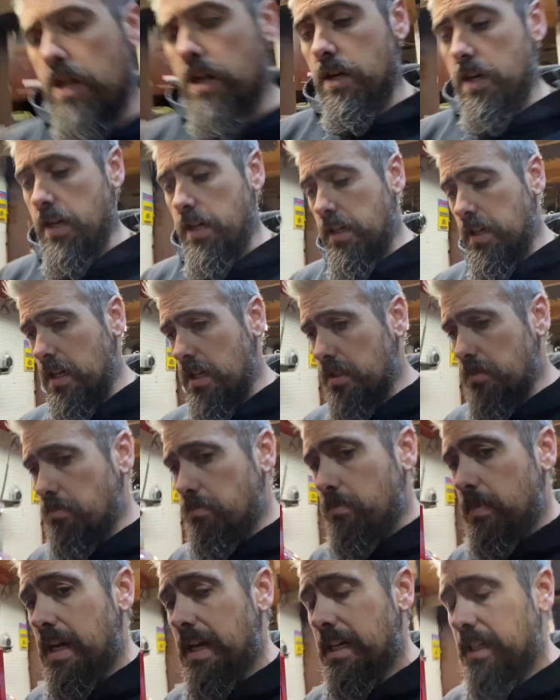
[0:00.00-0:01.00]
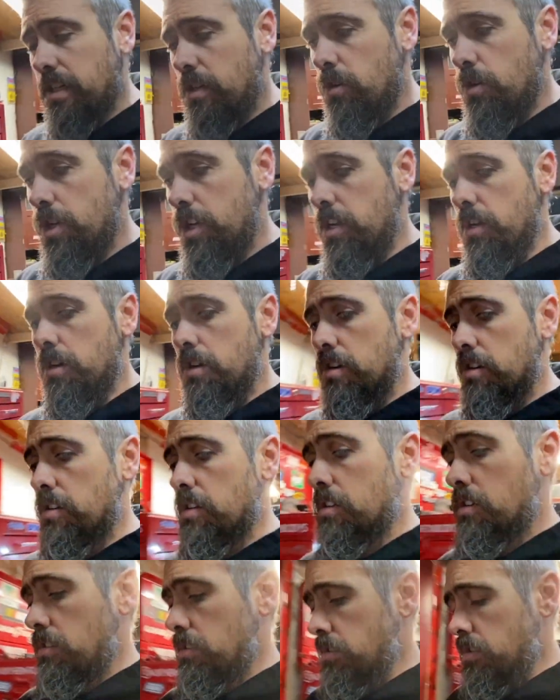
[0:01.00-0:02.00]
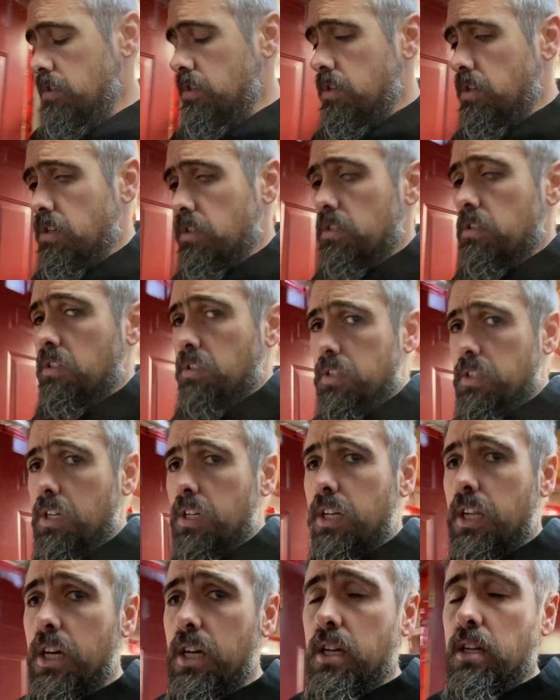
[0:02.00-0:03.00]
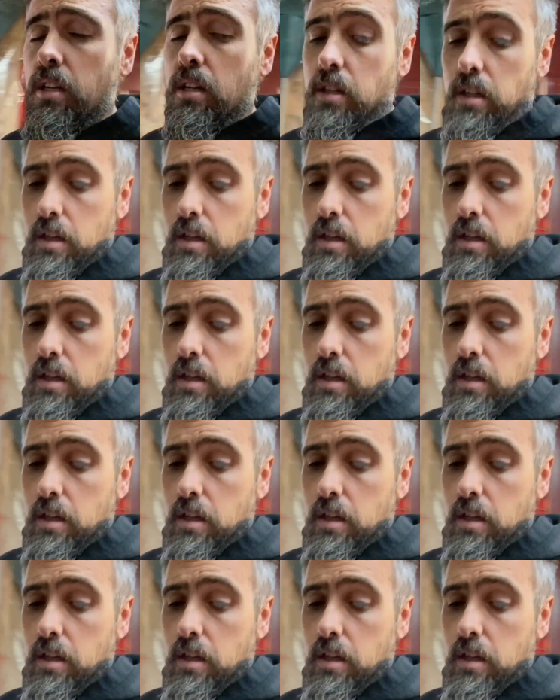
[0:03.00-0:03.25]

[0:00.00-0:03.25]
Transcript: All right guys, back out here, uh, Sunday,